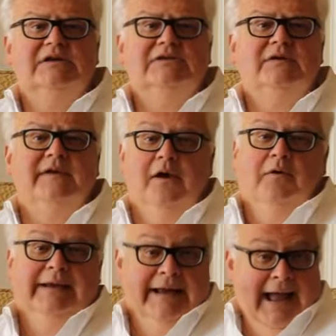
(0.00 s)
so the
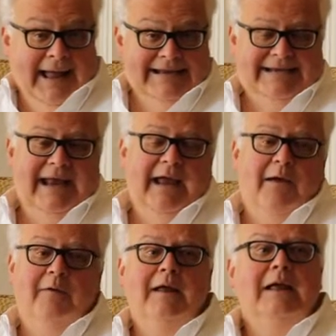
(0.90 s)
only guy in
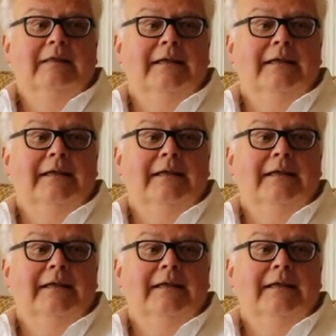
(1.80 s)
town